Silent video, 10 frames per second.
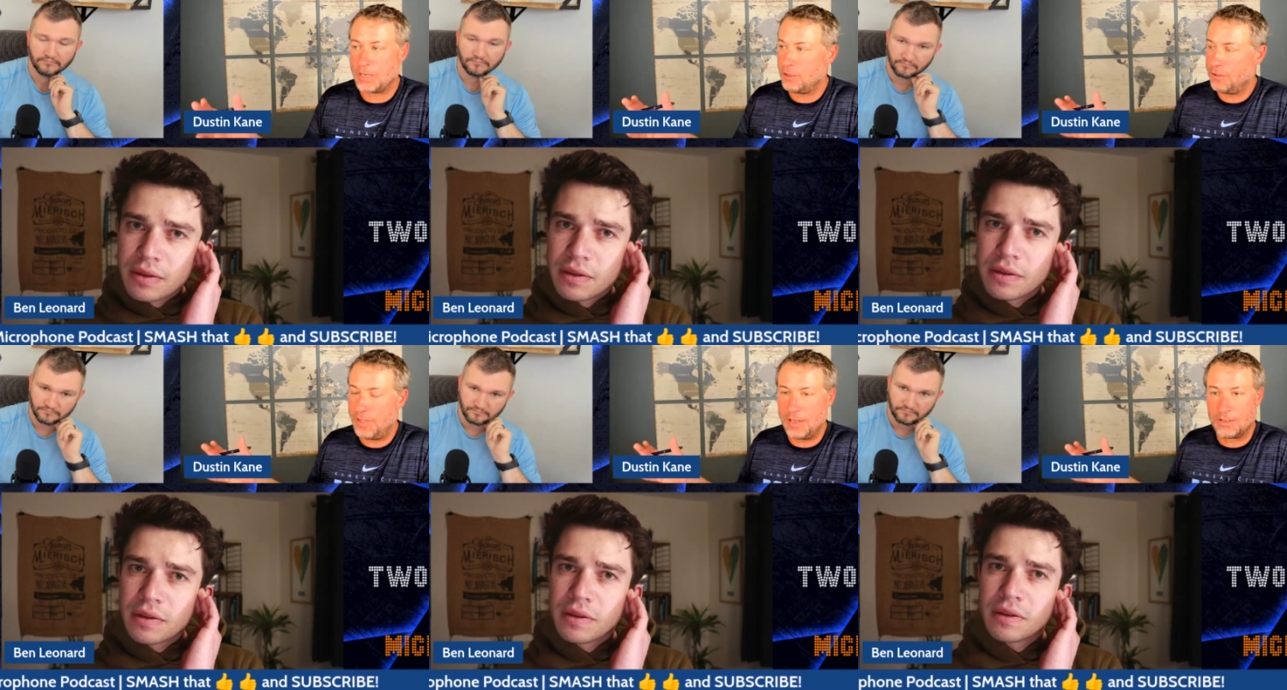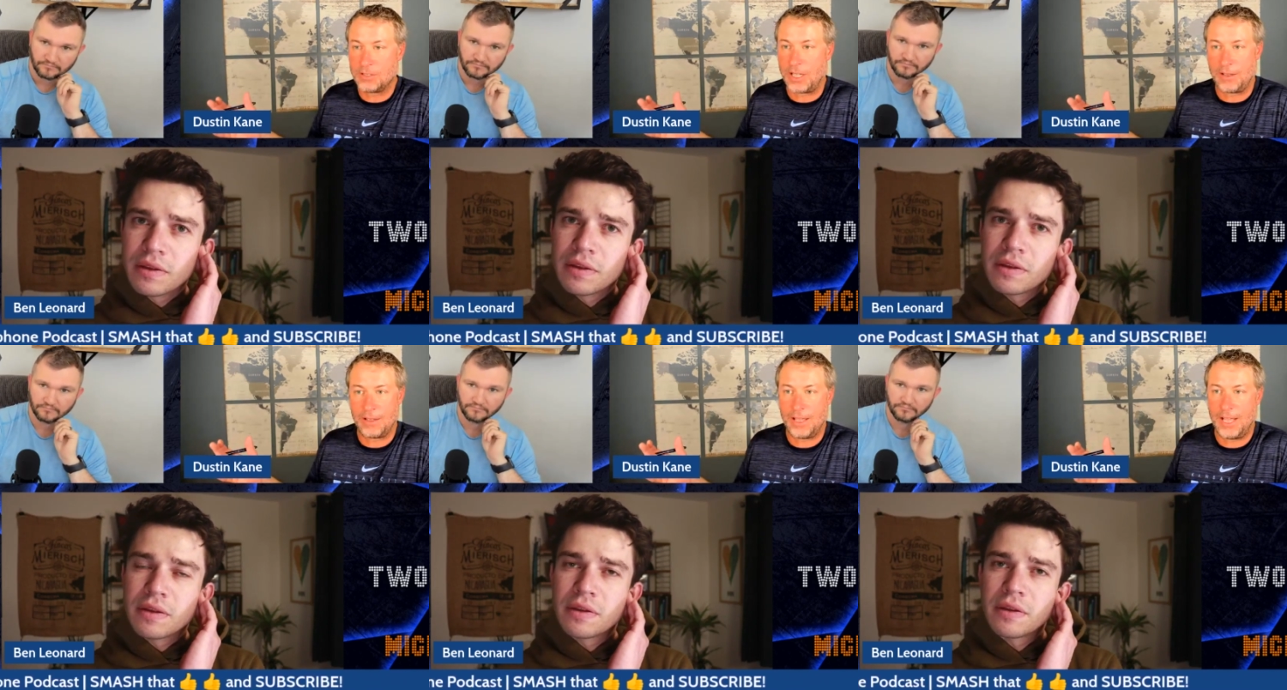Speaker 1: back to the whole thing. It's just
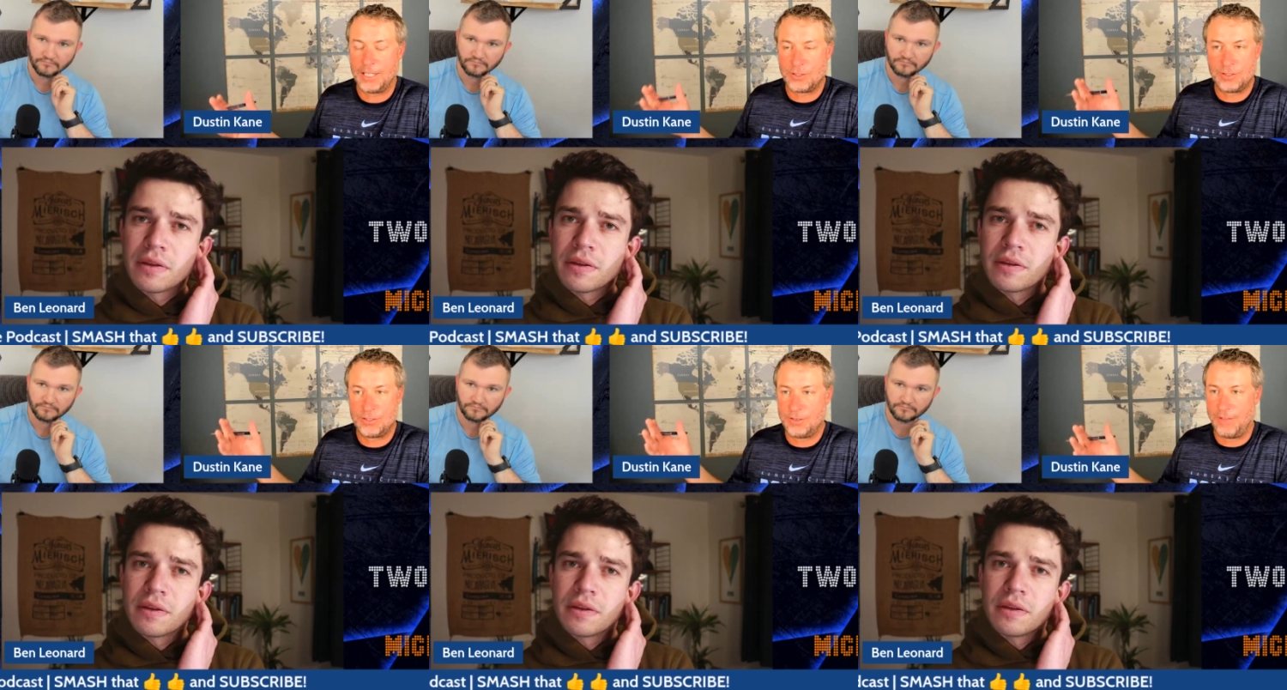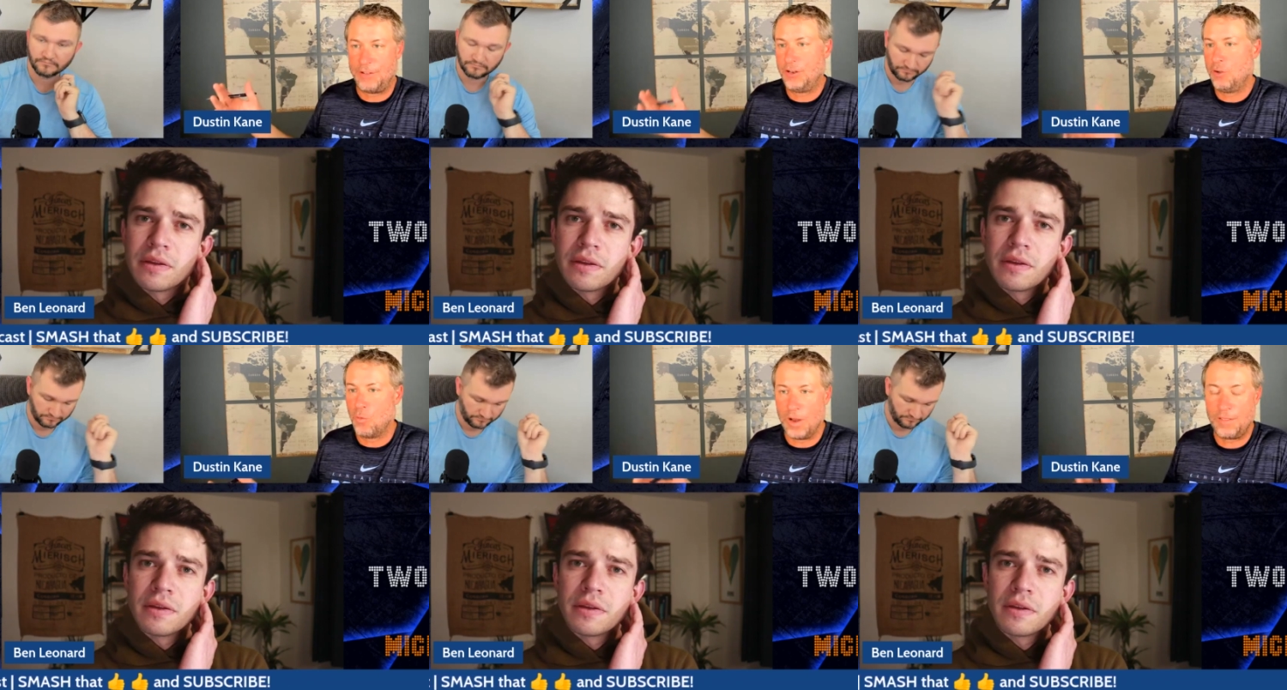like it's if you
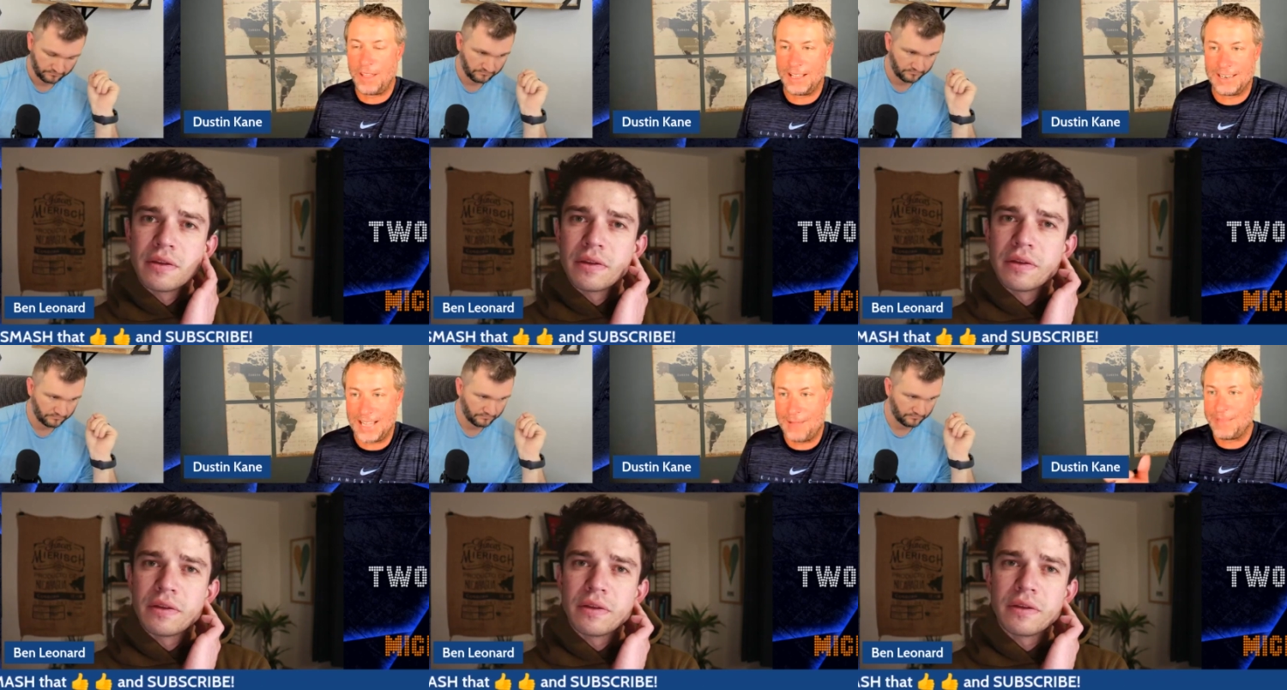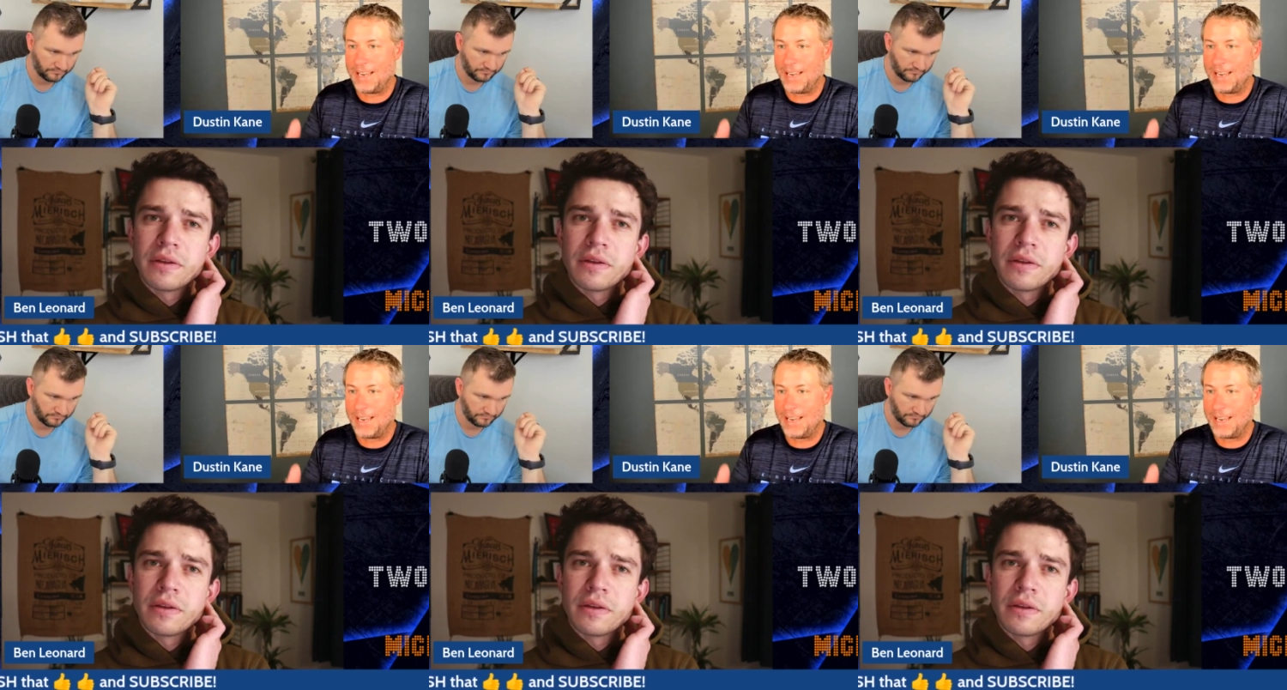do one thing at a time,